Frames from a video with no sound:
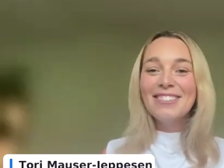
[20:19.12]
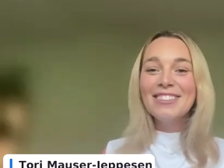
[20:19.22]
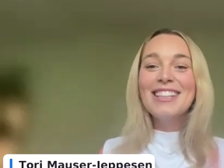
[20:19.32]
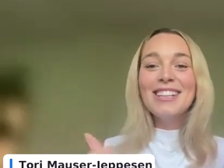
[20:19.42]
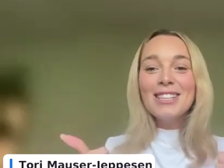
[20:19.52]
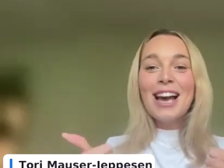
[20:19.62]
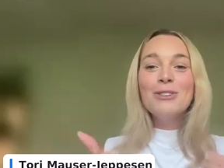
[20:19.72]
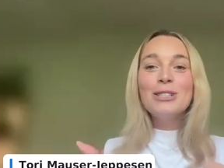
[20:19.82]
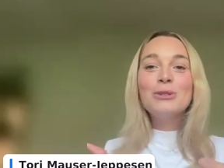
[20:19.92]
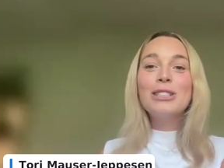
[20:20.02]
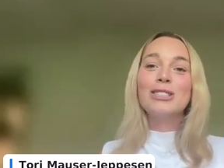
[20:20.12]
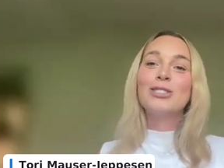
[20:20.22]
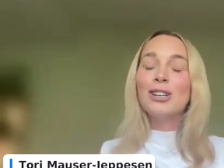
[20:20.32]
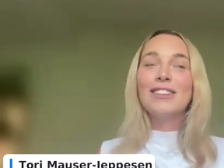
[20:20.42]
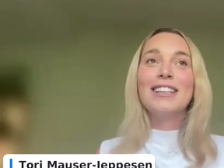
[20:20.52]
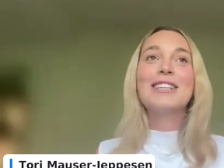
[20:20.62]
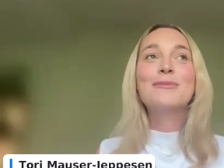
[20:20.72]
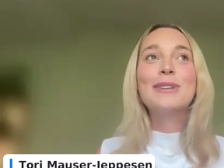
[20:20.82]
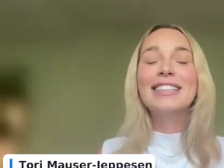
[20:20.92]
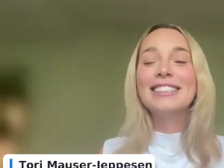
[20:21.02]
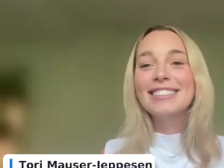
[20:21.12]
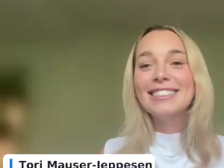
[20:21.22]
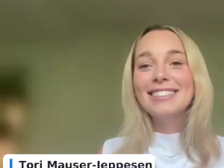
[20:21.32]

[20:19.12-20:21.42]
that I wish we could have started there, but